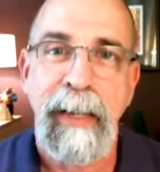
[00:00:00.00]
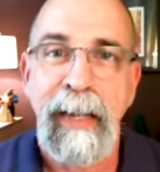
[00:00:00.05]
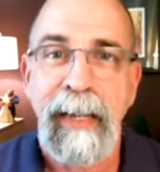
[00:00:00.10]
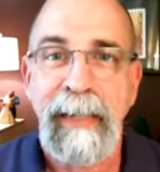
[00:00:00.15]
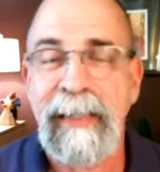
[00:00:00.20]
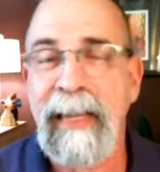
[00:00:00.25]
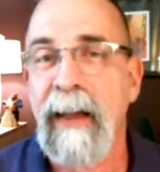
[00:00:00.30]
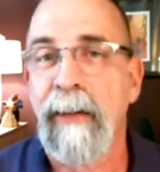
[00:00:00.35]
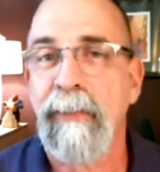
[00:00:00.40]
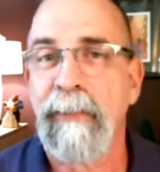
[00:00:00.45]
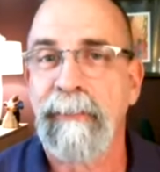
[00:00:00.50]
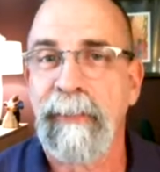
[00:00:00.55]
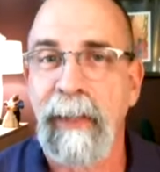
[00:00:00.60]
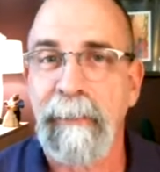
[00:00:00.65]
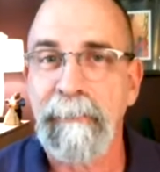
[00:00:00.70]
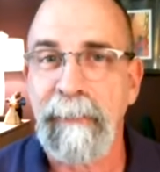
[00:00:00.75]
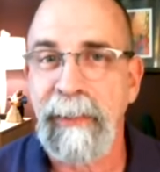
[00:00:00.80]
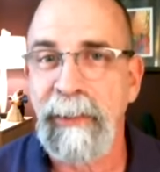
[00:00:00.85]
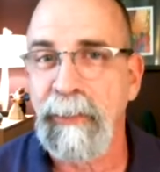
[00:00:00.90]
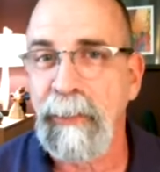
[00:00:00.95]
And now we've
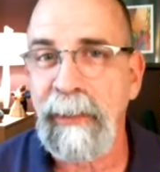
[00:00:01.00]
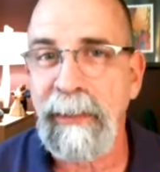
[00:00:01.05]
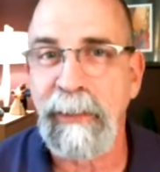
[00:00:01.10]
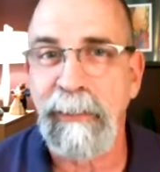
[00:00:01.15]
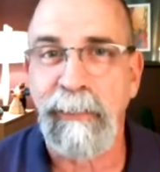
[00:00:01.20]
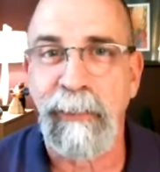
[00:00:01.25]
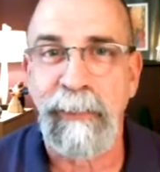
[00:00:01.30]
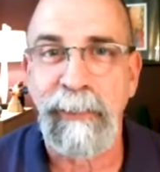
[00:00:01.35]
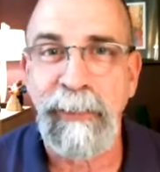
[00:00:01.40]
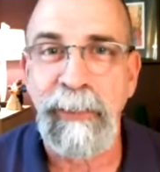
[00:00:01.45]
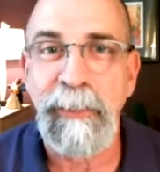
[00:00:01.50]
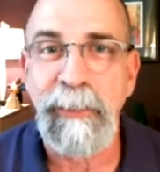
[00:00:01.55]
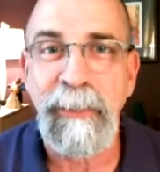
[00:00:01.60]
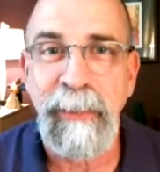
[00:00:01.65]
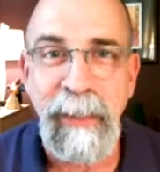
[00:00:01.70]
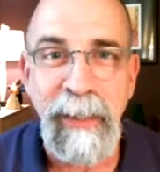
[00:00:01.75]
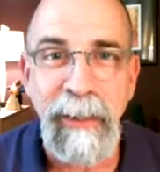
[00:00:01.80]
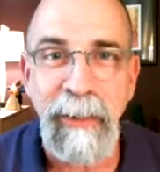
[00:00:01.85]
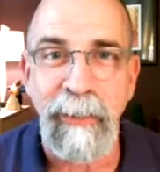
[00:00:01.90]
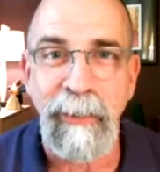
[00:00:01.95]
been doing this for 2
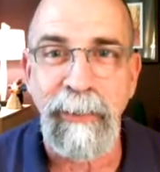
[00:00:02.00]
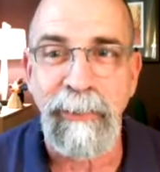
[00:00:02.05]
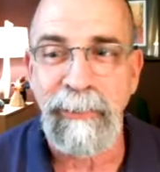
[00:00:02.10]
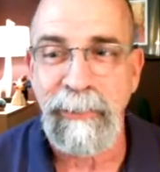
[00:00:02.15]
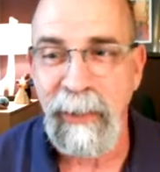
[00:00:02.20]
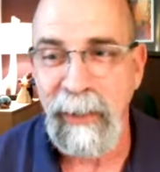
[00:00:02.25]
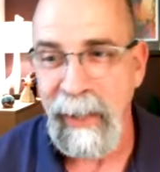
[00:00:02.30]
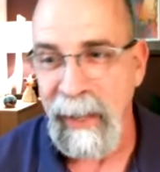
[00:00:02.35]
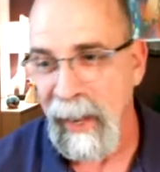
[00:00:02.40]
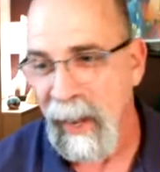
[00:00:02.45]
years,